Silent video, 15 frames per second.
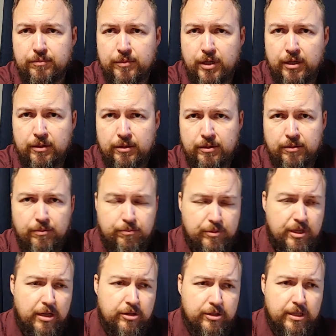that
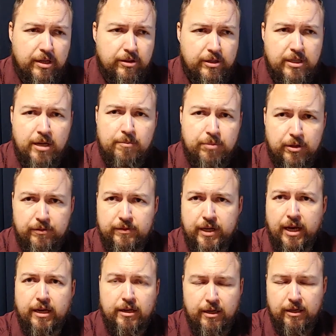tears down the temple of
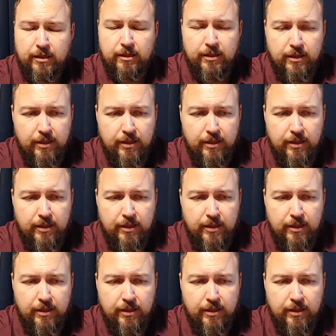Dagon